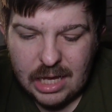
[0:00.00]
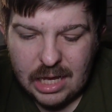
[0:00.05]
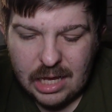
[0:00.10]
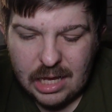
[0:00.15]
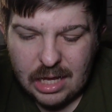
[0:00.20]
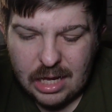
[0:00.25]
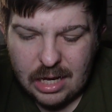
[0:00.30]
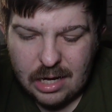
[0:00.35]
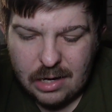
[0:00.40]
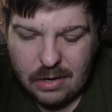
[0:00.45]

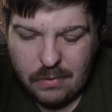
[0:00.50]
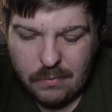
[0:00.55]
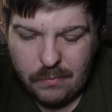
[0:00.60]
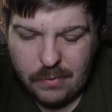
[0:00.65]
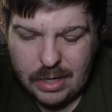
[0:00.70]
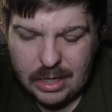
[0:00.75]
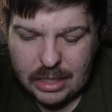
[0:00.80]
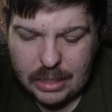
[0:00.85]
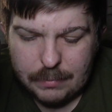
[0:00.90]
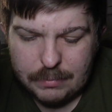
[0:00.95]

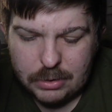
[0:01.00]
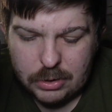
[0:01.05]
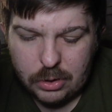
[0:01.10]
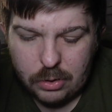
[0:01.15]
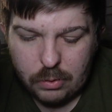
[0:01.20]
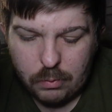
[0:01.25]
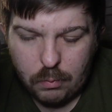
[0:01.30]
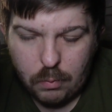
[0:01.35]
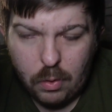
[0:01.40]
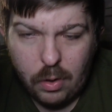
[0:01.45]
And when it comes
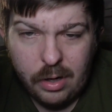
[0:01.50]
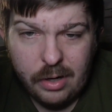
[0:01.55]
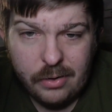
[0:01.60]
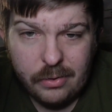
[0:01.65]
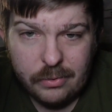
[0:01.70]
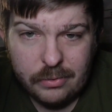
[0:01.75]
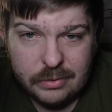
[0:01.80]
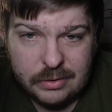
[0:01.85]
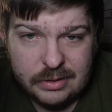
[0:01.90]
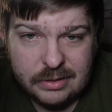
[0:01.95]
to the
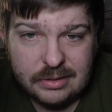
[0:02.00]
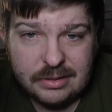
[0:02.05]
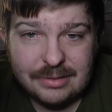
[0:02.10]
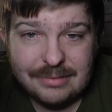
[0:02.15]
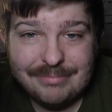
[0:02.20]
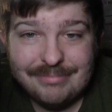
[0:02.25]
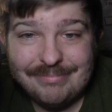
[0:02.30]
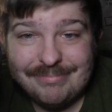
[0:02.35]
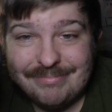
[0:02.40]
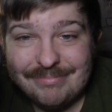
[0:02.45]

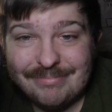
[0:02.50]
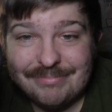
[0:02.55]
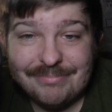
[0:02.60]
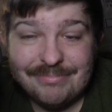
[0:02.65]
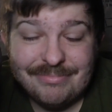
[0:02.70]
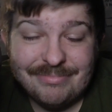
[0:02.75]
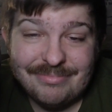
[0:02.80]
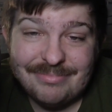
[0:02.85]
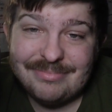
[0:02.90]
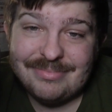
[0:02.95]
Royals,
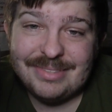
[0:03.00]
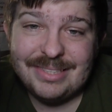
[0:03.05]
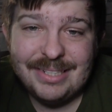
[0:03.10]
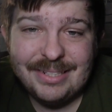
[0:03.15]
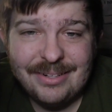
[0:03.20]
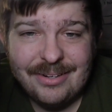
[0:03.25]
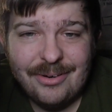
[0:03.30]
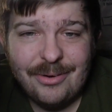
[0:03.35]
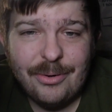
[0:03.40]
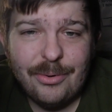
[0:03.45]

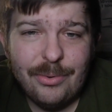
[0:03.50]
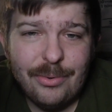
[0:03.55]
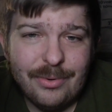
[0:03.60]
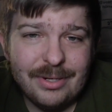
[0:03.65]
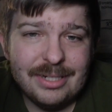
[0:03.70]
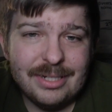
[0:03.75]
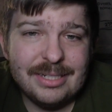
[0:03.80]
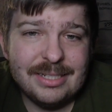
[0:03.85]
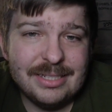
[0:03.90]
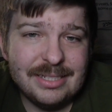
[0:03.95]
you
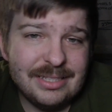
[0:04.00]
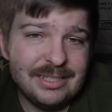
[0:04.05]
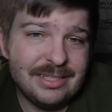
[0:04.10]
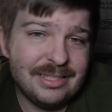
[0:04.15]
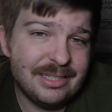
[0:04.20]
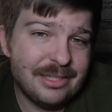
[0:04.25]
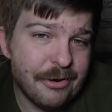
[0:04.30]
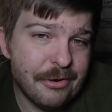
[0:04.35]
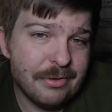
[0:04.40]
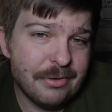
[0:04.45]
know,
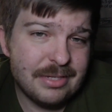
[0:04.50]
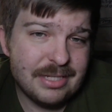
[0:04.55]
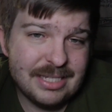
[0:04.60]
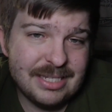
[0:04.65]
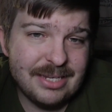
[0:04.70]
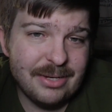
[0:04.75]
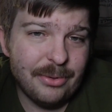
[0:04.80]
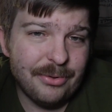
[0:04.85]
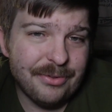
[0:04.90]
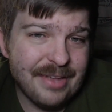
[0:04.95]
there's
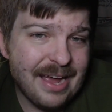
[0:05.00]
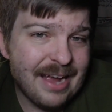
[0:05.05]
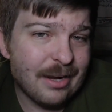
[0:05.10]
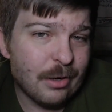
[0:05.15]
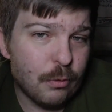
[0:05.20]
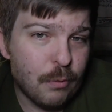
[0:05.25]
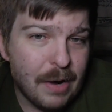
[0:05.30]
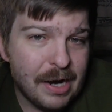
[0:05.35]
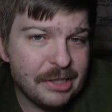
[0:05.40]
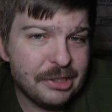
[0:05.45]
still
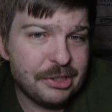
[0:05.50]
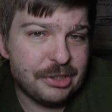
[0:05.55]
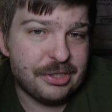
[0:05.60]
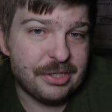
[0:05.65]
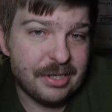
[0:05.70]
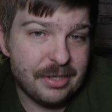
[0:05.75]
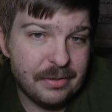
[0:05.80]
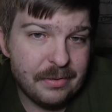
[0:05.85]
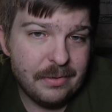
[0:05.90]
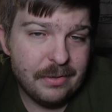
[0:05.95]
that
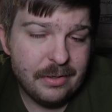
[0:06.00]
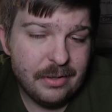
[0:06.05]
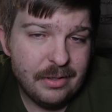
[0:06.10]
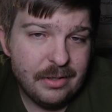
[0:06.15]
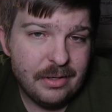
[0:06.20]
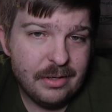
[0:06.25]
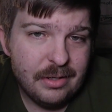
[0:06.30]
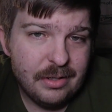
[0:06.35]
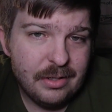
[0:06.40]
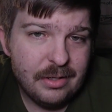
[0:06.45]
question
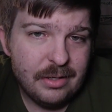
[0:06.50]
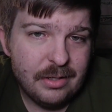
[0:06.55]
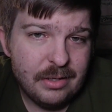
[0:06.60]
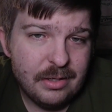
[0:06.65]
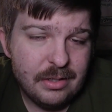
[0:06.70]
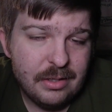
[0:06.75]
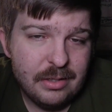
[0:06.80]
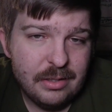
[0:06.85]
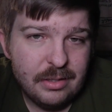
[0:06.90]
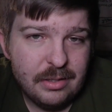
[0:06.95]

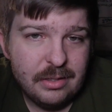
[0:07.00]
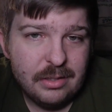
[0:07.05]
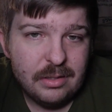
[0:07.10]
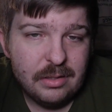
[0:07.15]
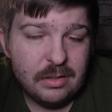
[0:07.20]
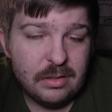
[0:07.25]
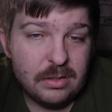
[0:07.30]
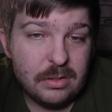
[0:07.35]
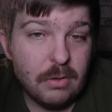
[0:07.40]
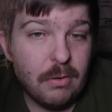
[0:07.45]

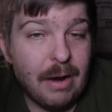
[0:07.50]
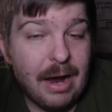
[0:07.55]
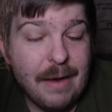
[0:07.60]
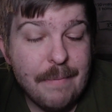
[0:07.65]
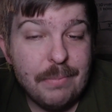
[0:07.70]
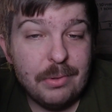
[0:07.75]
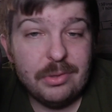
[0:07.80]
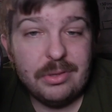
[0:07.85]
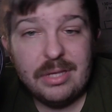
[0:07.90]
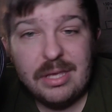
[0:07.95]
so
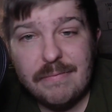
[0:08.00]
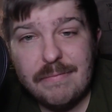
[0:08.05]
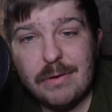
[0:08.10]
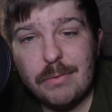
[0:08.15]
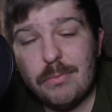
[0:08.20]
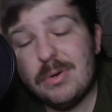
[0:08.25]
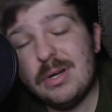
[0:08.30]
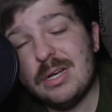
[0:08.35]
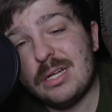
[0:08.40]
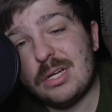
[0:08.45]
I believe
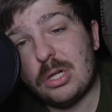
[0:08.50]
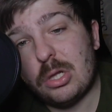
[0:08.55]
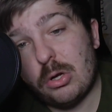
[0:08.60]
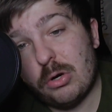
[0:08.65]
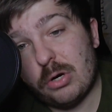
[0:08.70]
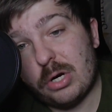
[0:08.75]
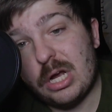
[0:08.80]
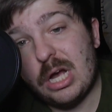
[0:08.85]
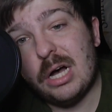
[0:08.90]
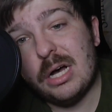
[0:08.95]
it when
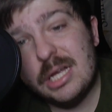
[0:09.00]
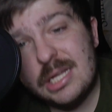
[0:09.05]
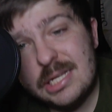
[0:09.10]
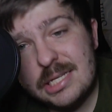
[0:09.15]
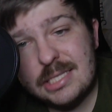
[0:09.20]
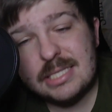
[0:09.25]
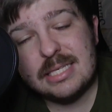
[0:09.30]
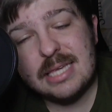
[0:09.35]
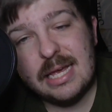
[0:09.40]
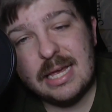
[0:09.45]
Clark
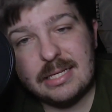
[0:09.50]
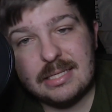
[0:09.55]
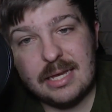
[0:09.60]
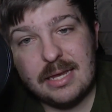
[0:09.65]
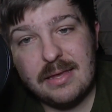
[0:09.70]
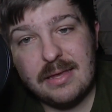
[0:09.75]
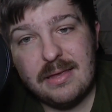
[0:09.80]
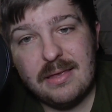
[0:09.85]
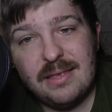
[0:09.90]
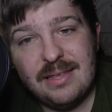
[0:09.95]
Hunt says
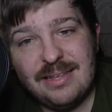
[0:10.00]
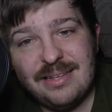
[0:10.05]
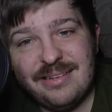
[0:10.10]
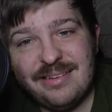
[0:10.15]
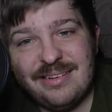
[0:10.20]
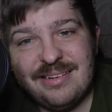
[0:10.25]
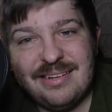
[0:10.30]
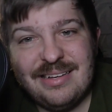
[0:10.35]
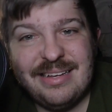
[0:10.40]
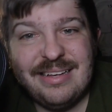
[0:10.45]
it,
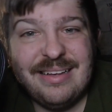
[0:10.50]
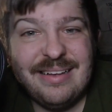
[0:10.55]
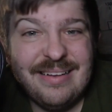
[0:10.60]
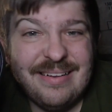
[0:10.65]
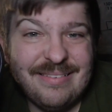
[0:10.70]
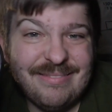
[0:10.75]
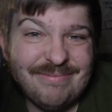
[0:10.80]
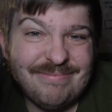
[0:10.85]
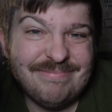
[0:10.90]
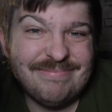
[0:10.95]

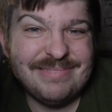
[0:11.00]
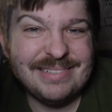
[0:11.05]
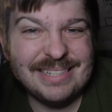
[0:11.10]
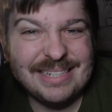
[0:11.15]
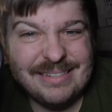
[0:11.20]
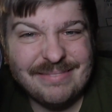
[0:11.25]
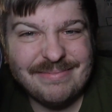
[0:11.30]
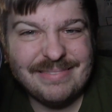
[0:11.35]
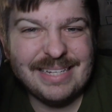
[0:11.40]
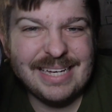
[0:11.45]

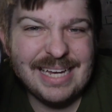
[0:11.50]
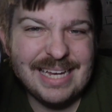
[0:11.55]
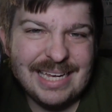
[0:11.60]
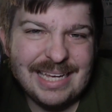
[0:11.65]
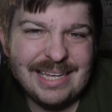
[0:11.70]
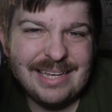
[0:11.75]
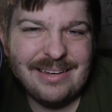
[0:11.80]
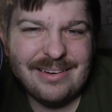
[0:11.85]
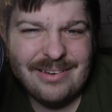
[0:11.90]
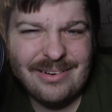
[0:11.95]
but I'm
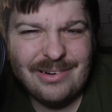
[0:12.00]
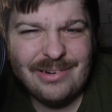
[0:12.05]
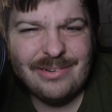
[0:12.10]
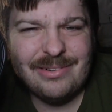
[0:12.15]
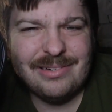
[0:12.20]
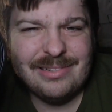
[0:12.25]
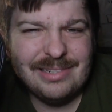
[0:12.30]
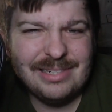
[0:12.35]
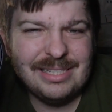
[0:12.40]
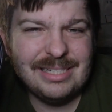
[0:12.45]
like, you
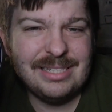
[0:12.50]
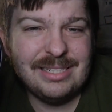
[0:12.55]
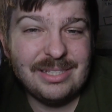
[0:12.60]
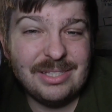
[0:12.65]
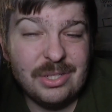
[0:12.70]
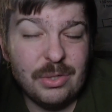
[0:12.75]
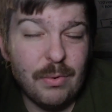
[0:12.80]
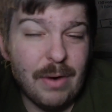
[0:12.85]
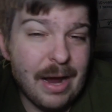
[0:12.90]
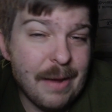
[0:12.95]
know,
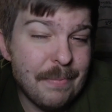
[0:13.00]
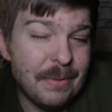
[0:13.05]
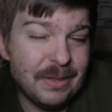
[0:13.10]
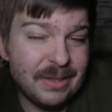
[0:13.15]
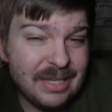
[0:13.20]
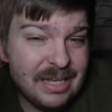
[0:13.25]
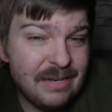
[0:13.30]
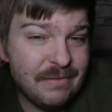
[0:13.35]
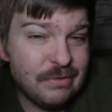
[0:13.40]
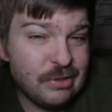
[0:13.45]
do I
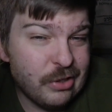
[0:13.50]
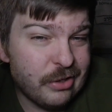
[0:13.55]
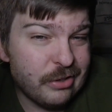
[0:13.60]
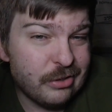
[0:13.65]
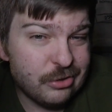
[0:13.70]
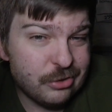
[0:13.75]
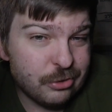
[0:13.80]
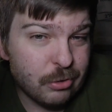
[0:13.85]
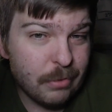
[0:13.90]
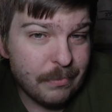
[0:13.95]
believe
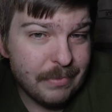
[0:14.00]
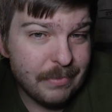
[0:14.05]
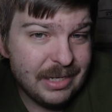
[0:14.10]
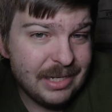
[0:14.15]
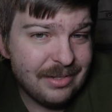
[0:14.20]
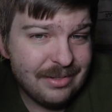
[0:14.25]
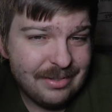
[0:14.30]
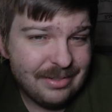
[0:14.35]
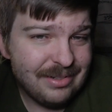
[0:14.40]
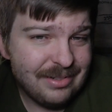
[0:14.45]
John
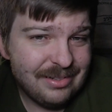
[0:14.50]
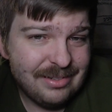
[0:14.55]
Sherman?